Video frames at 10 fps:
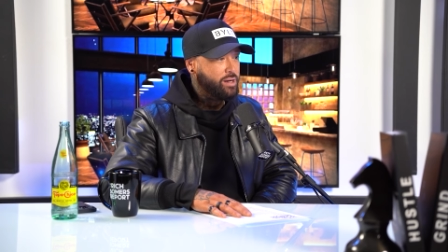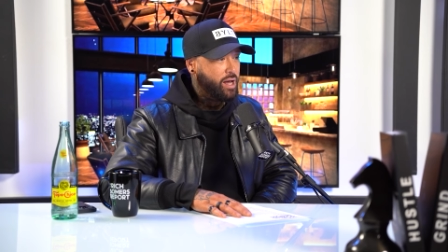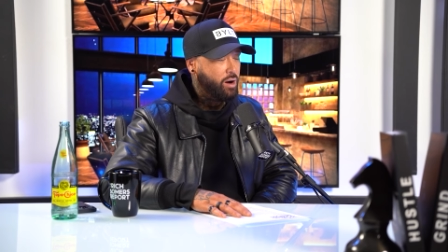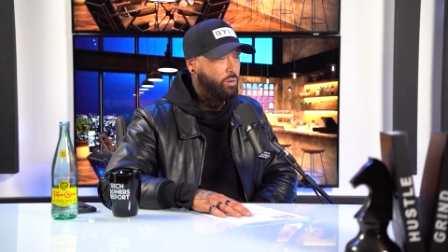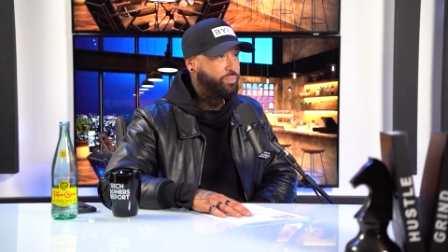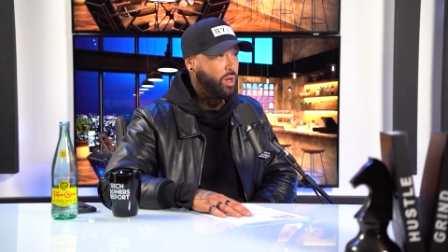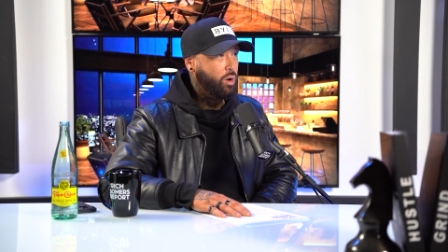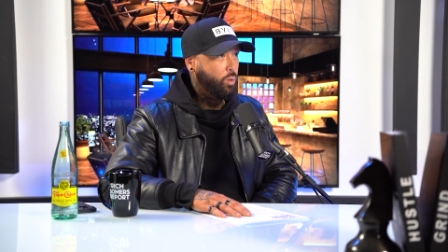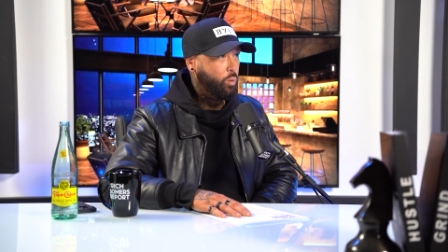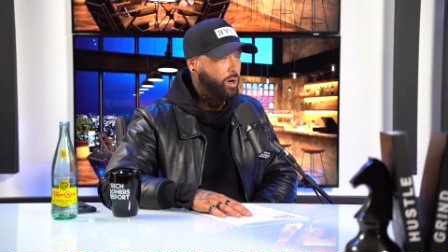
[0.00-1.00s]
now,
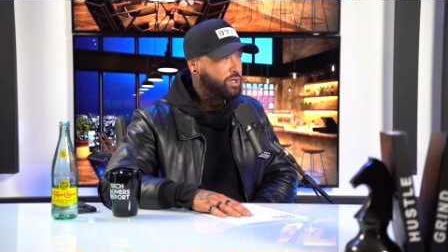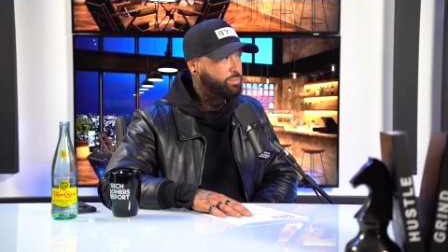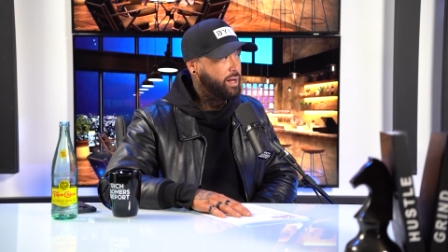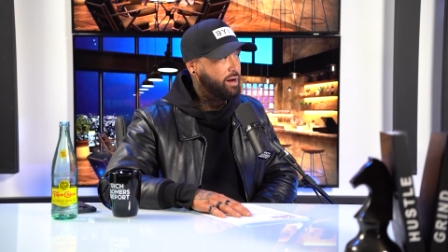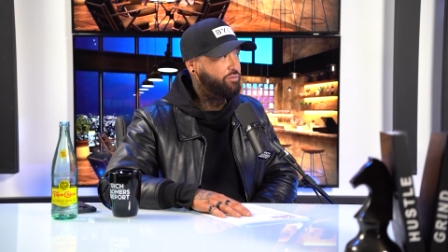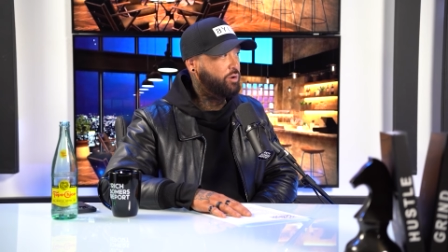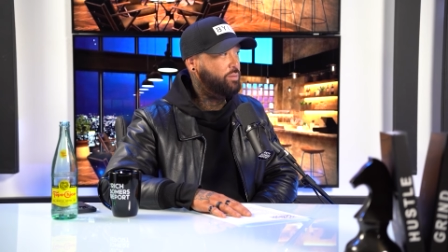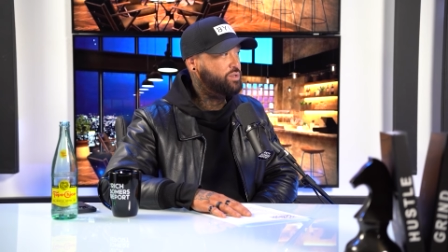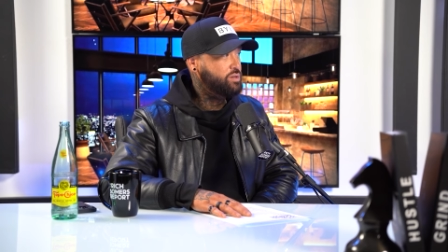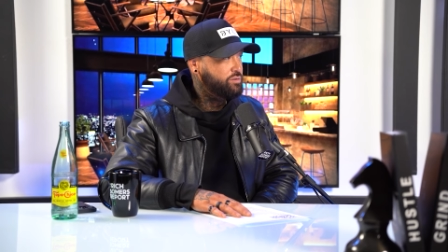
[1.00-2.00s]
which
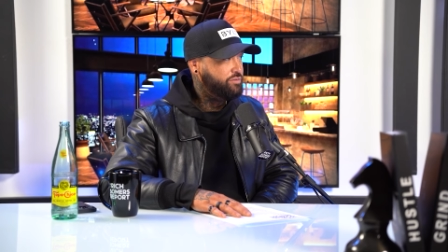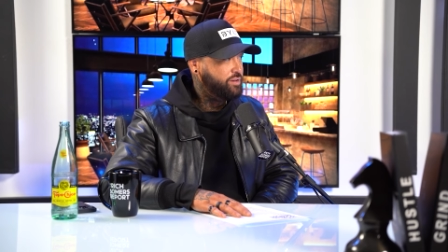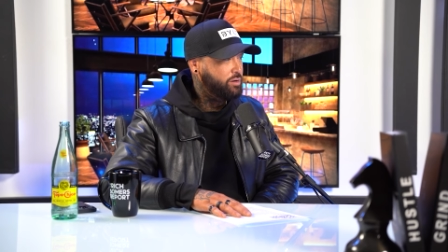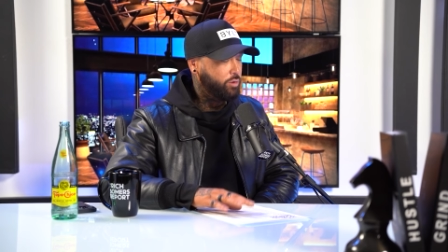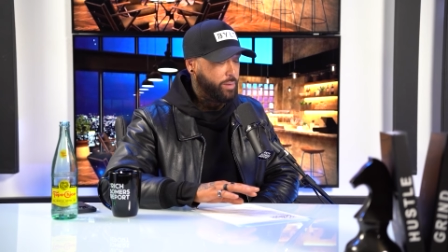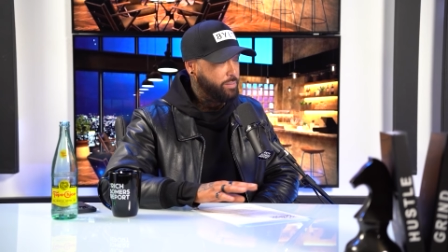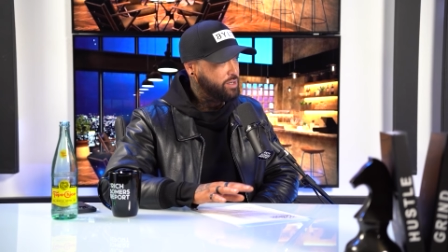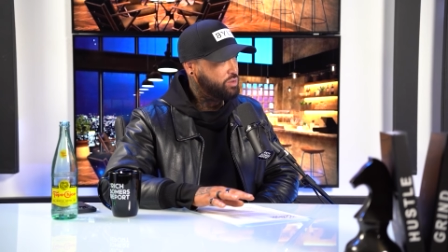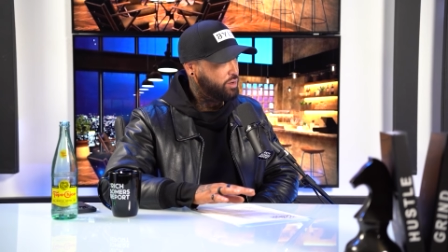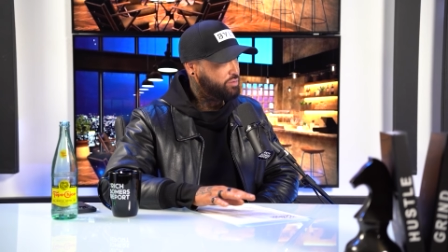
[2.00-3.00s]
platform do you feel, or maybe
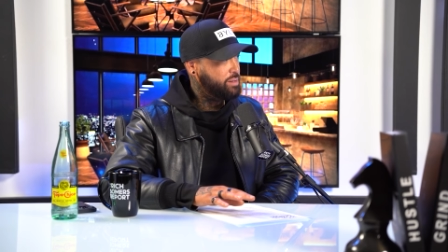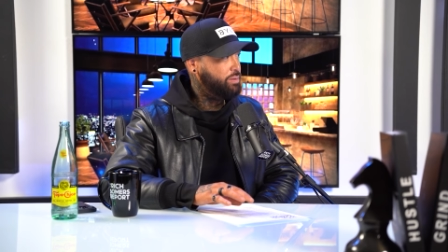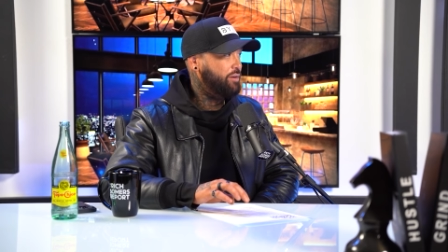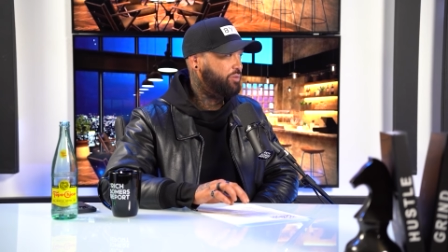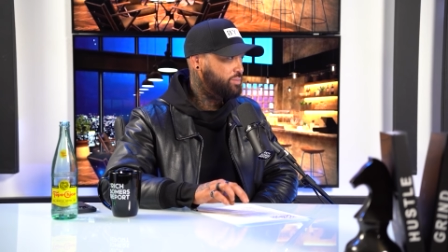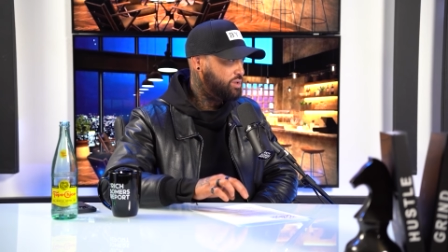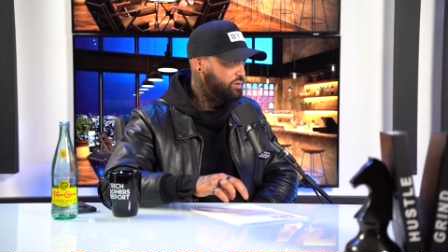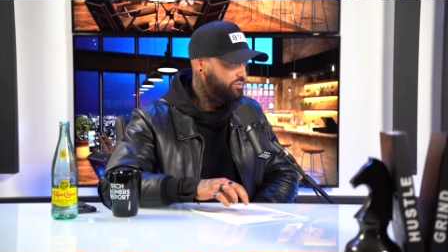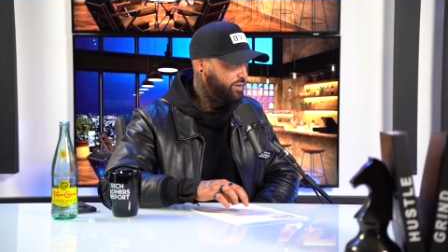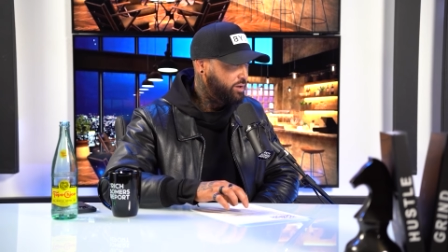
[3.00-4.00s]
two or three platforms do you
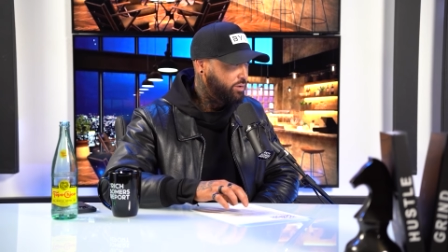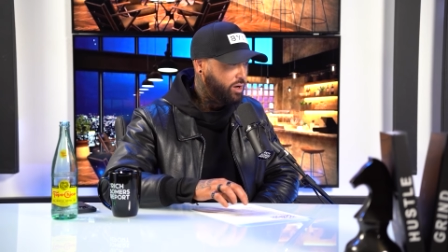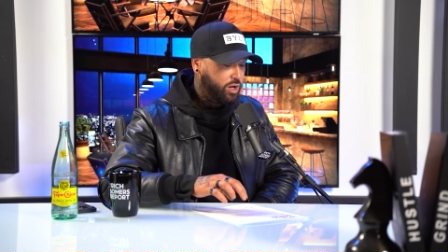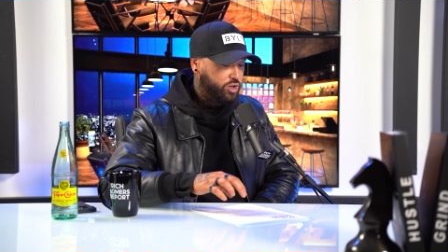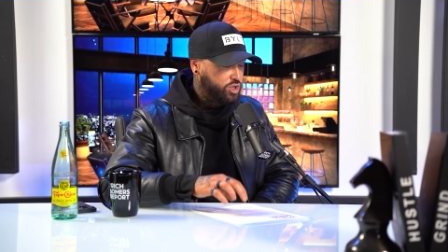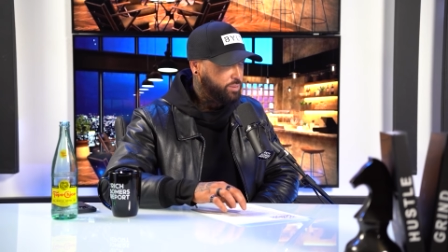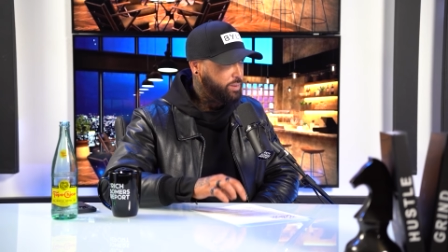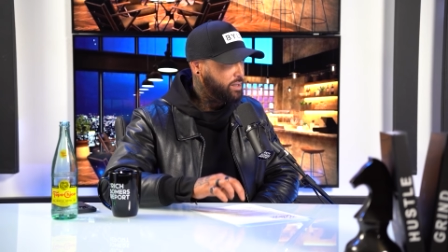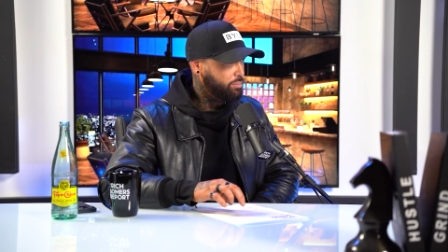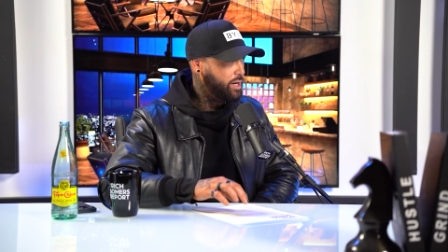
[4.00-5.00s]
feel should
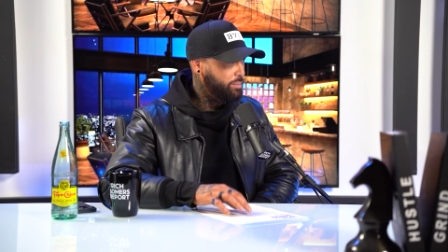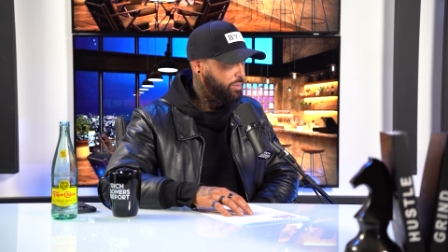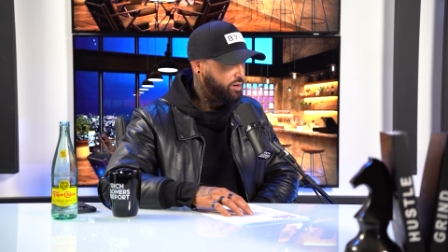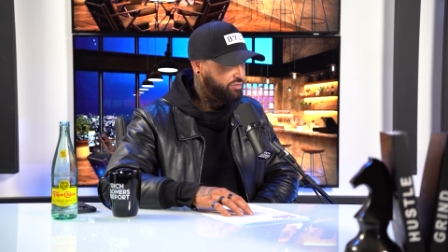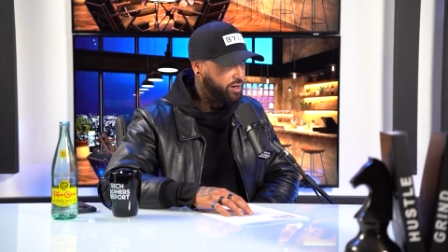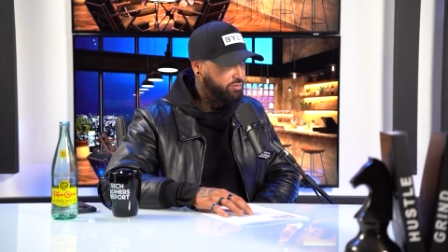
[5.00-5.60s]
be the bread and butter for